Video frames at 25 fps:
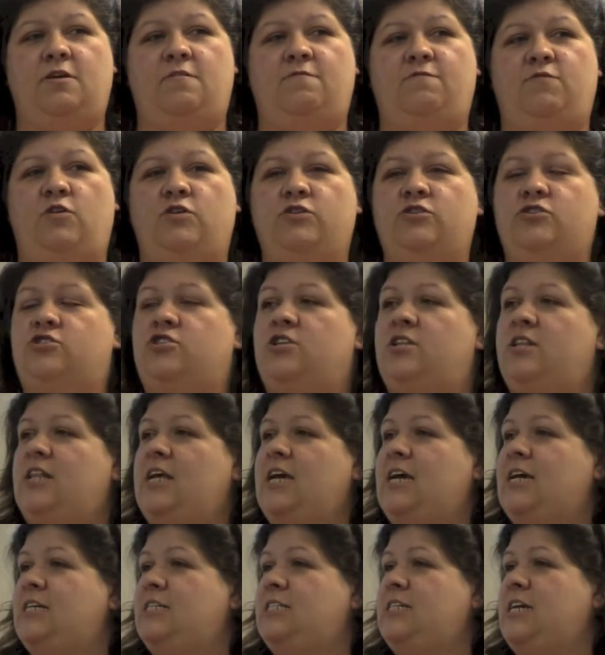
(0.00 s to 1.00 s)
folders so that
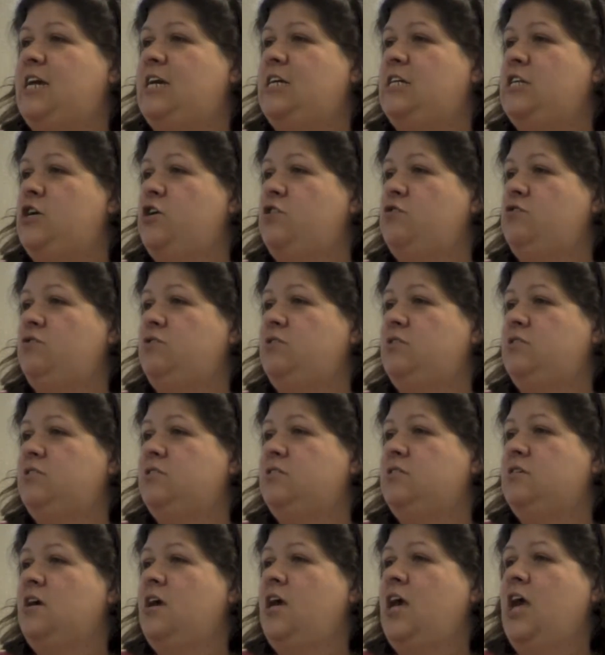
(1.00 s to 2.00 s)
they could take
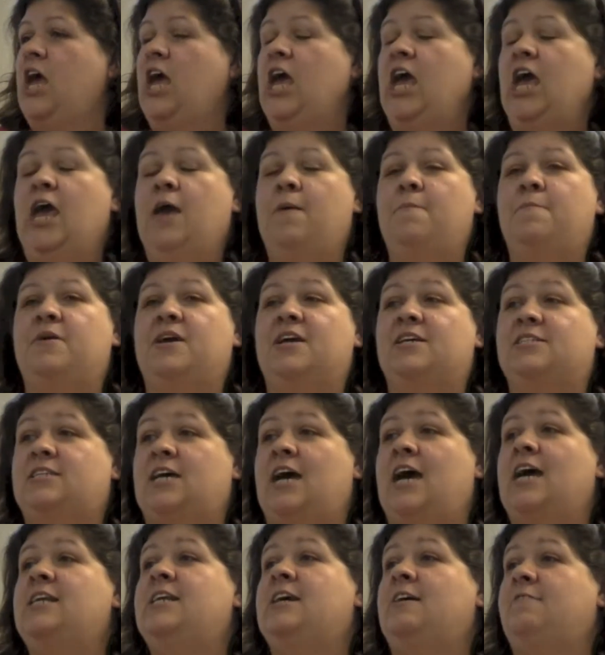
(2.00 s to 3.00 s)
notes, because
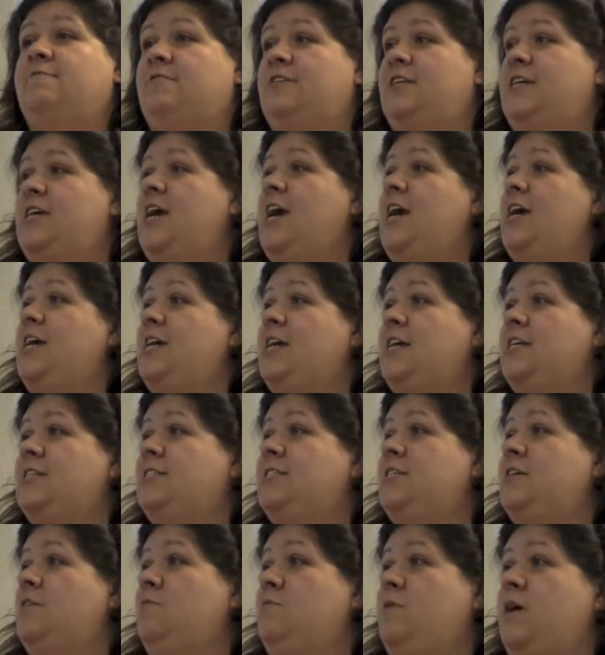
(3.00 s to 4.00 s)
I definitely had
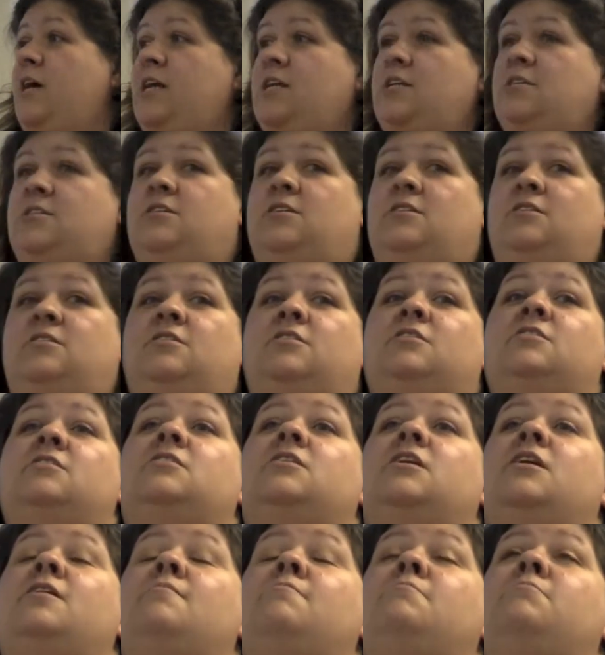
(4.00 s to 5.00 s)
kids that went,
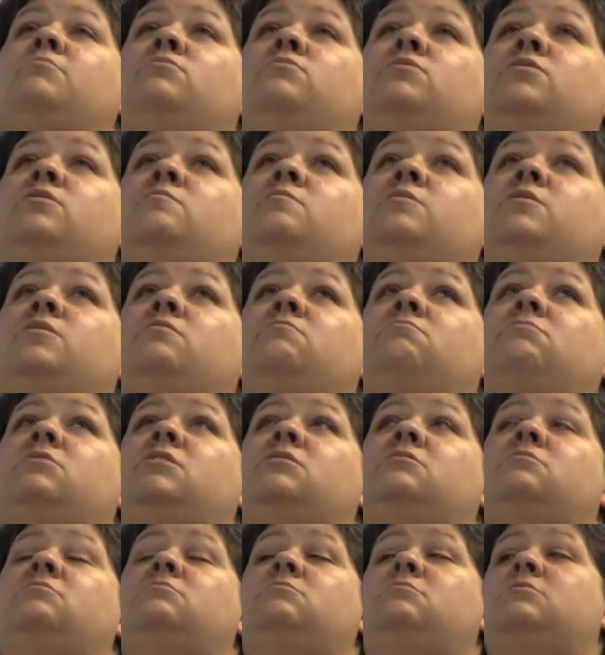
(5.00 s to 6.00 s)
I'm bored with the
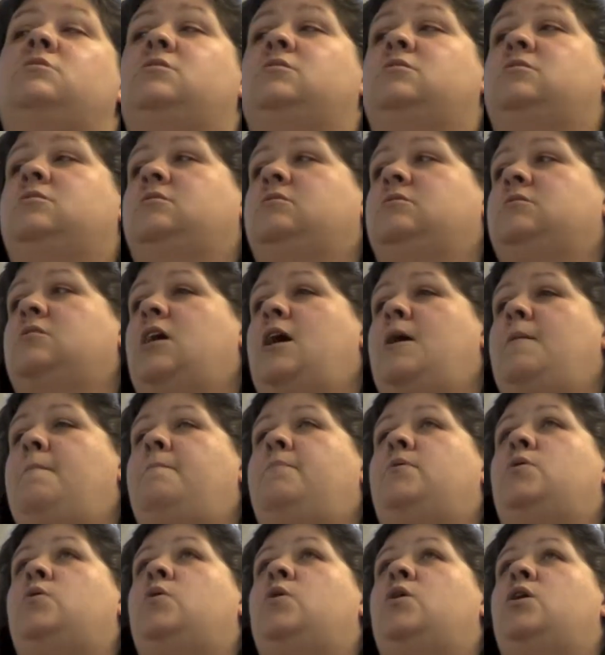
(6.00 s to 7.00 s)
road. I'm
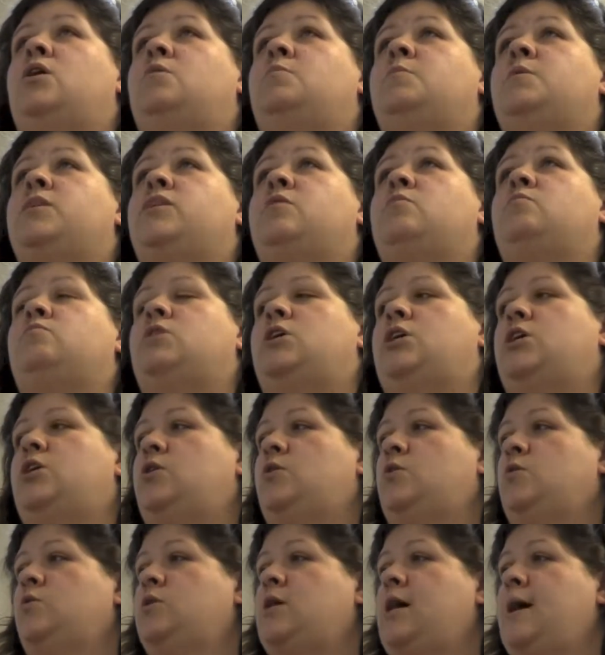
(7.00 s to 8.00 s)
bored with the
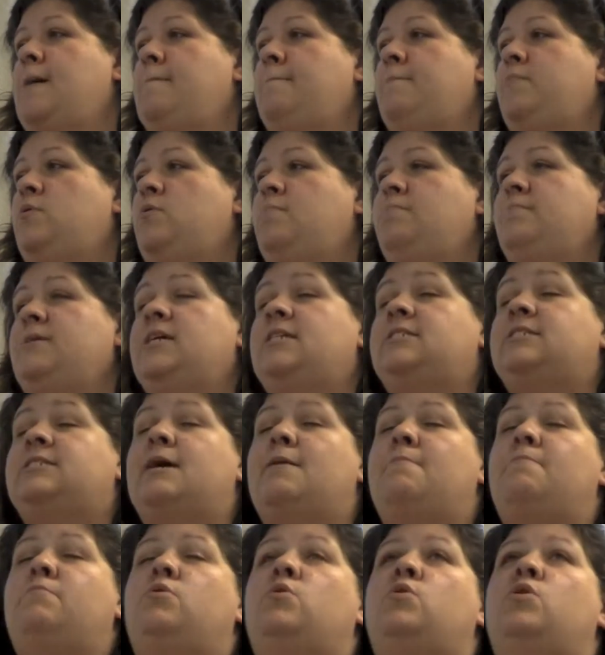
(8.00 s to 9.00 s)
road. Miss,
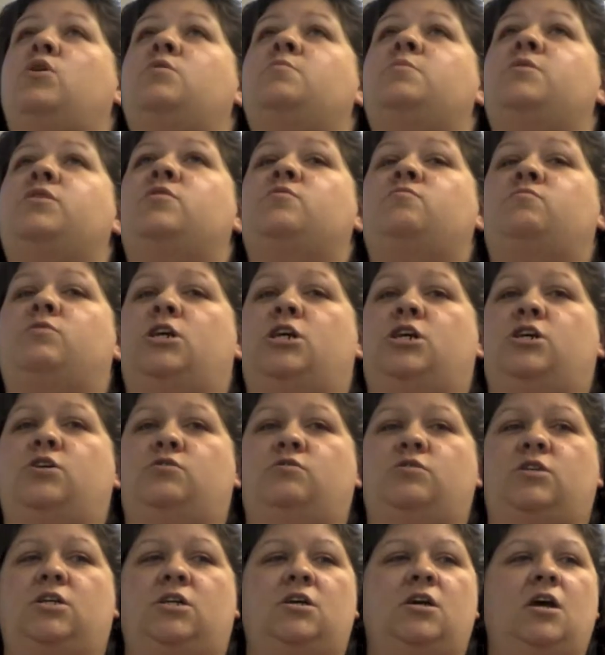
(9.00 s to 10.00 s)
I'm bored with the
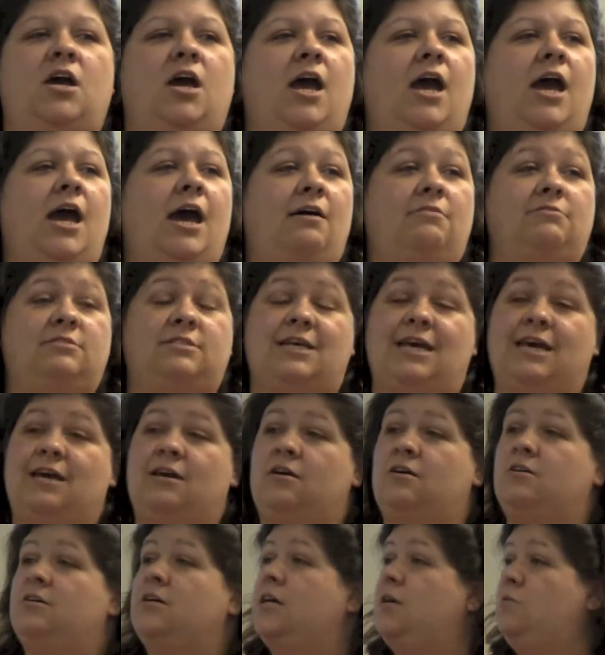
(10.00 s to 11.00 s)
road. It's like,
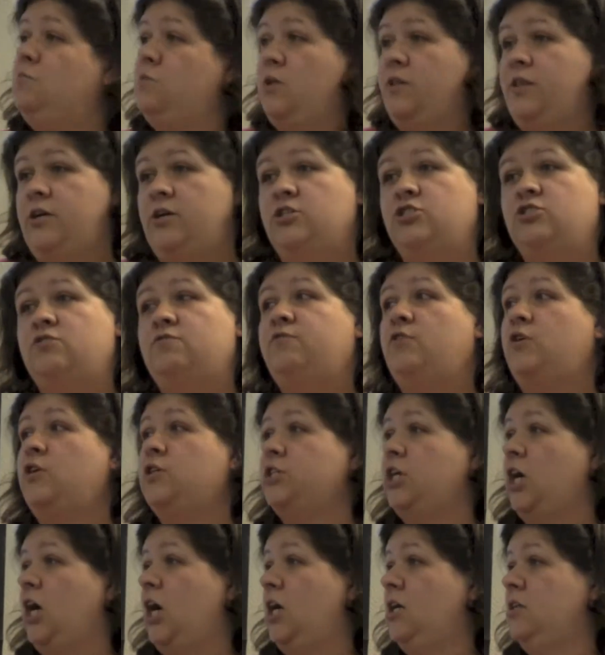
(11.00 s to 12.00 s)
oh, well, there's your
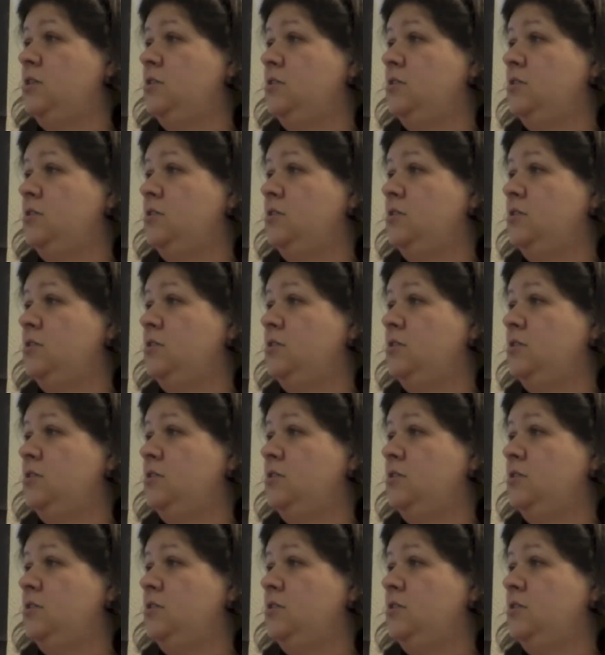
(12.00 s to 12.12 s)
folder.